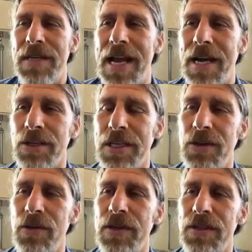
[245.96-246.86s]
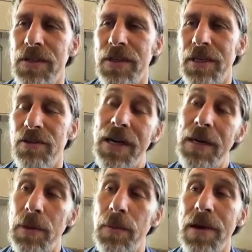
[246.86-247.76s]
to actually do this
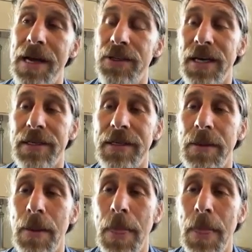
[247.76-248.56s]
incredible project?